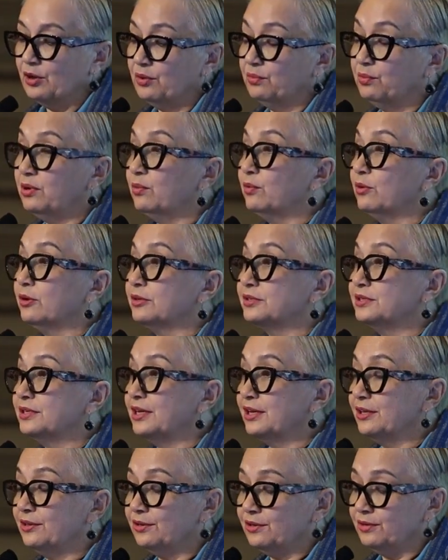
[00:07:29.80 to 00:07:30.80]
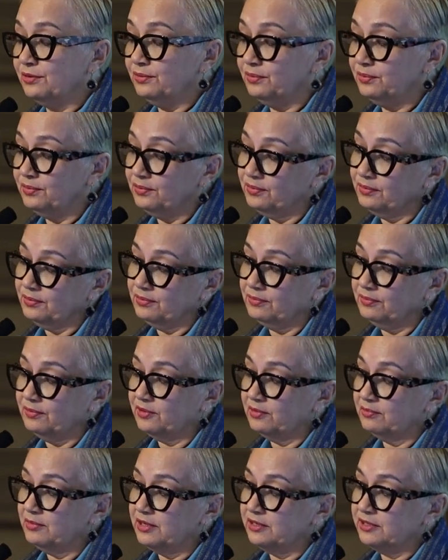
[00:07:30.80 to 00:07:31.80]
We worked together
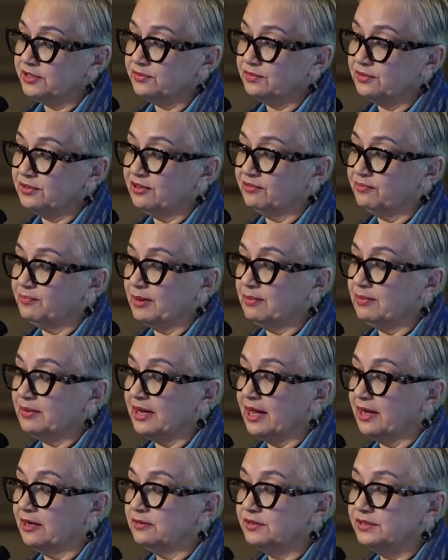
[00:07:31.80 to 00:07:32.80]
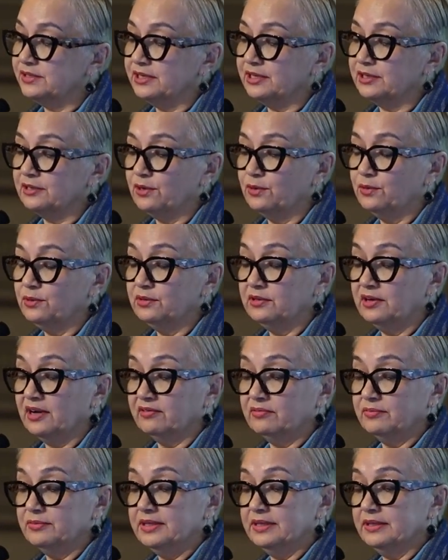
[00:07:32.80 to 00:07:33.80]
with the Ministry of Public Housing and Local
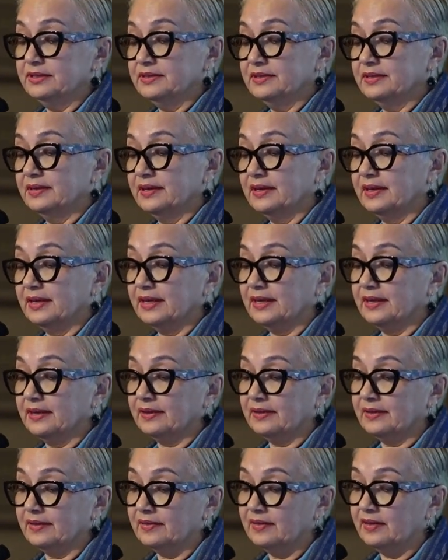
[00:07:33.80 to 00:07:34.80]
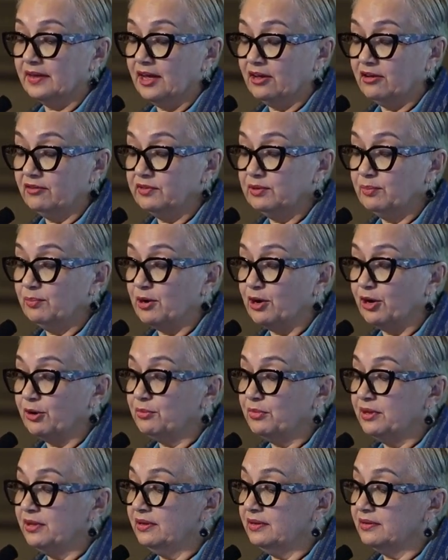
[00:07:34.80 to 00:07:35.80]
Government, the Health
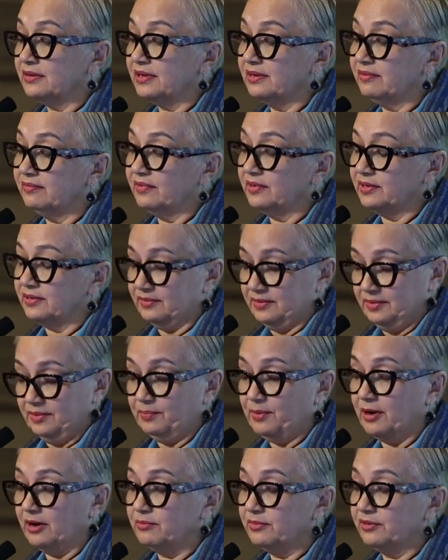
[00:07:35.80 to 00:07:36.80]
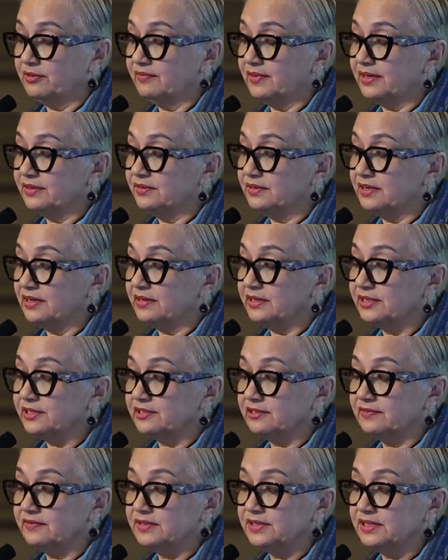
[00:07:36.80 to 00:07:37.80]
Department and Department of Veterinary
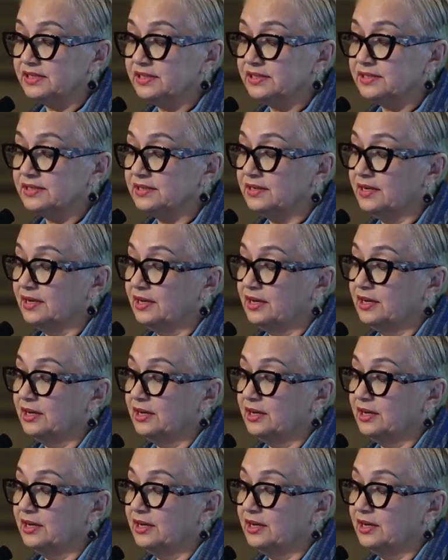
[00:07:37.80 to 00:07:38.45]
Services